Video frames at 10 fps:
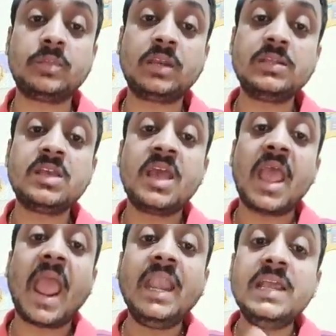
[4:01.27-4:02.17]
That is,
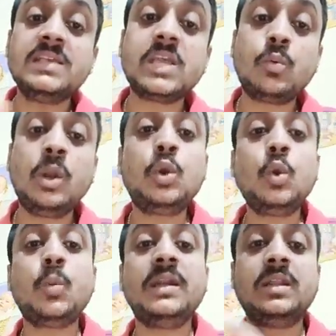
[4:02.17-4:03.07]
N is equal to
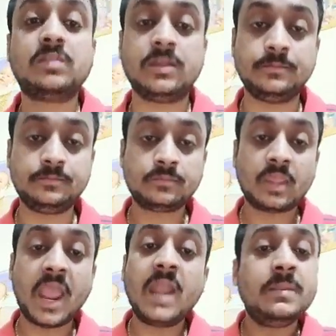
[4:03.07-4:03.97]
23.
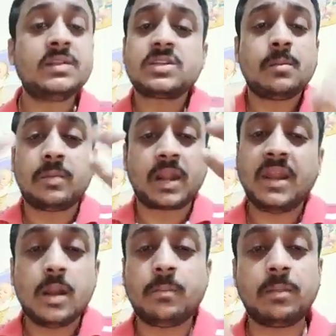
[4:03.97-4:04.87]
N means number,
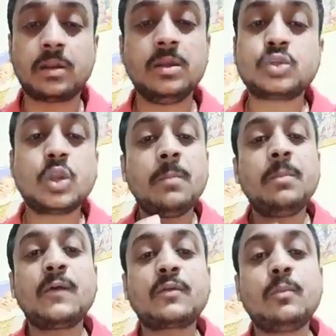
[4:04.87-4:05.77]
any number. So,
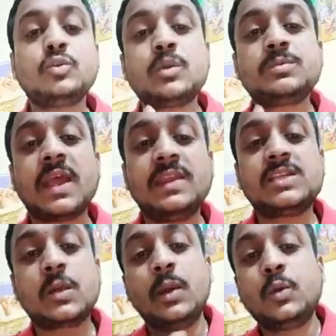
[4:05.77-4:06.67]
number of chromosomes, N
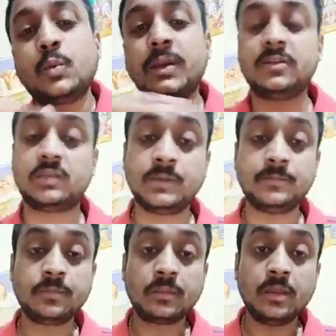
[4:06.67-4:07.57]
is equal to 23.
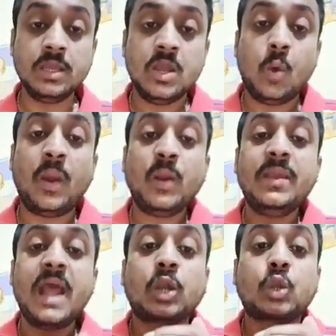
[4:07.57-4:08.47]
When
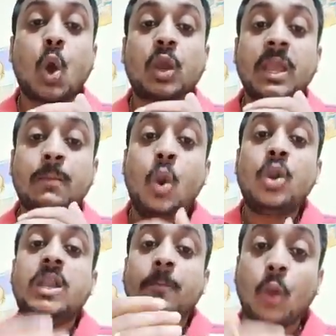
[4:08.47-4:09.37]
we are talking
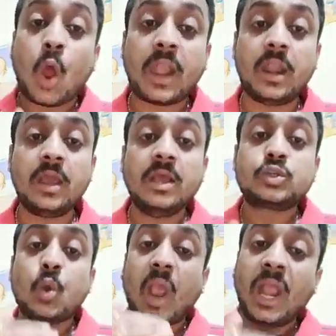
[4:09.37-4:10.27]
about diploid,
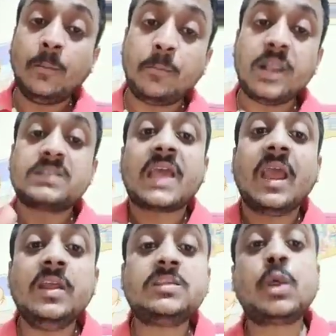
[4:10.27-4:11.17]
so n plus
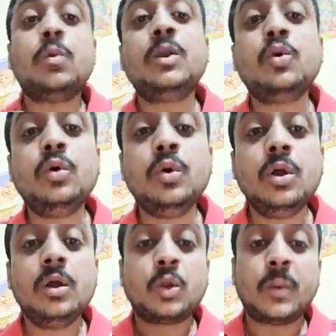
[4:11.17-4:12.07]
n is equal to
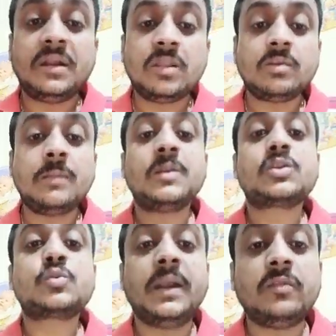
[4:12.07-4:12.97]
23
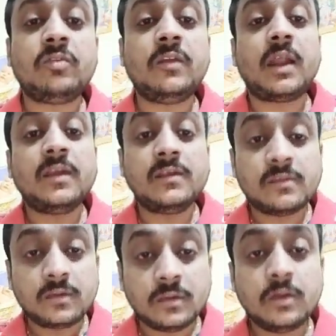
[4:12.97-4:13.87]
plus 23, that
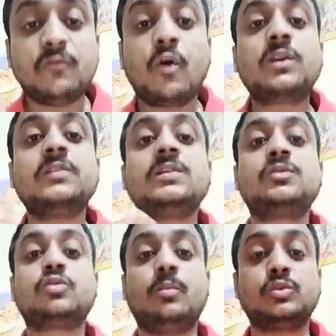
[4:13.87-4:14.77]
is
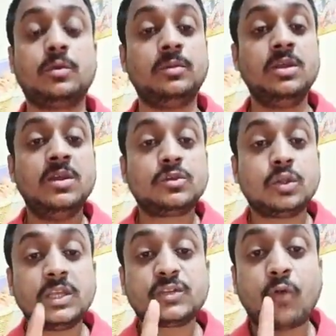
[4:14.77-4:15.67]
46 chromosome. So
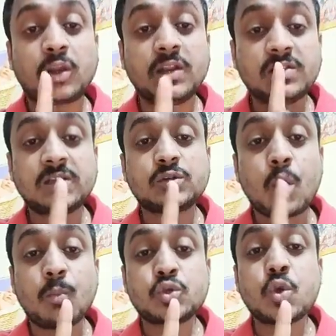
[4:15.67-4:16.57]
this 46
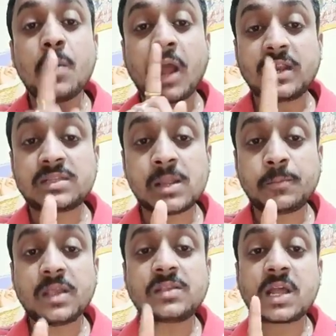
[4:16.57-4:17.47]
chromosome
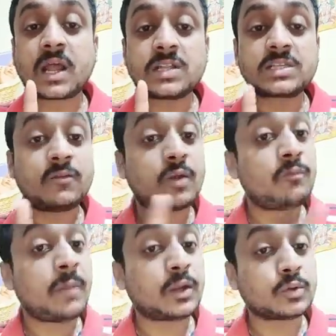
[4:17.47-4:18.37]
concept is the concept
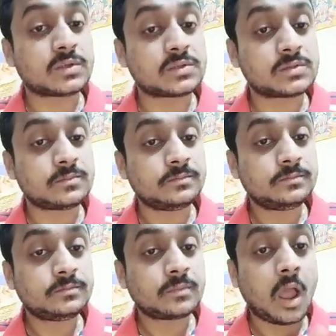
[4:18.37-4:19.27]
of mitosis.
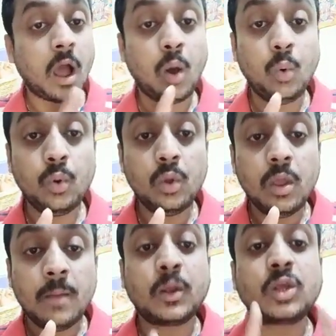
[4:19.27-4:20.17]
How?
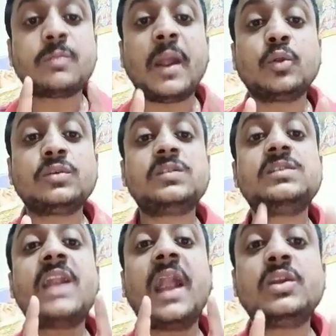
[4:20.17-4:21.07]
Because mitosis is
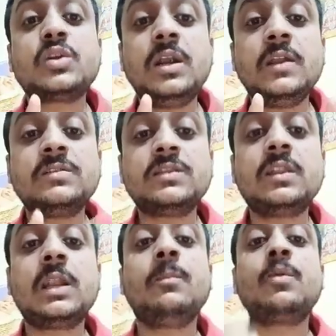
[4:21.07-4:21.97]
an additional division,
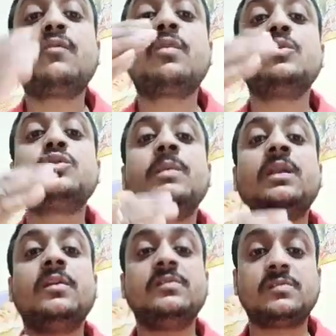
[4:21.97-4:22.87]
the number of chromosome
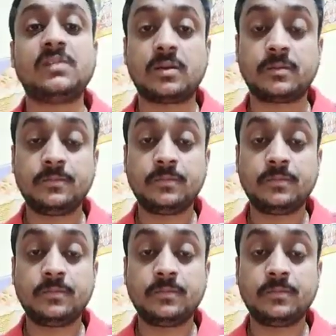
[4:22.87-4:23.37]
increases here.